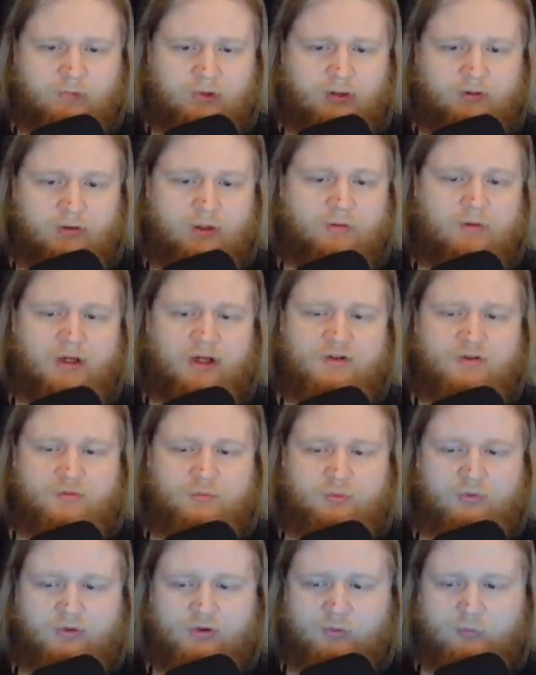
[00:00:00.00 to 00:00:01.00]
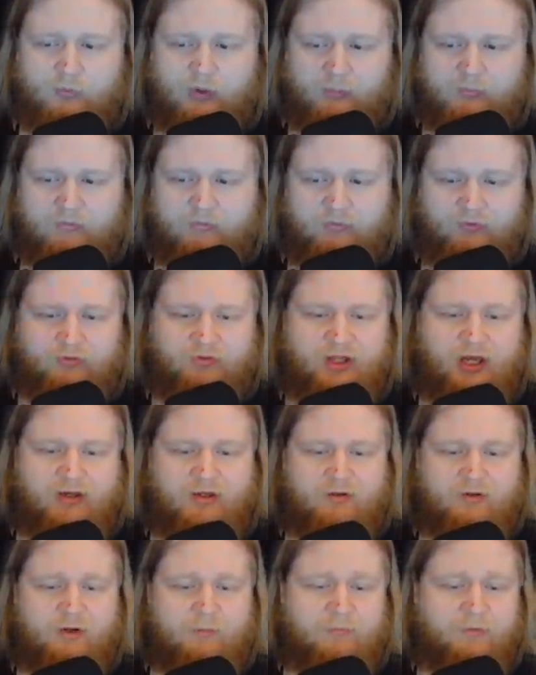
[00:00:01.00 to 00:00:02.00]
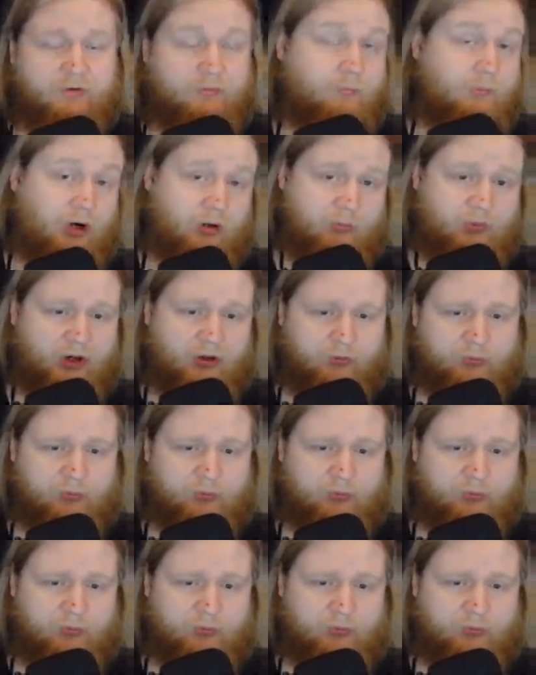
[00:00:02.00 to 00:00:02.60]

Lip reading: Thunder Cage is a really good weapon for stacking up this mod, by the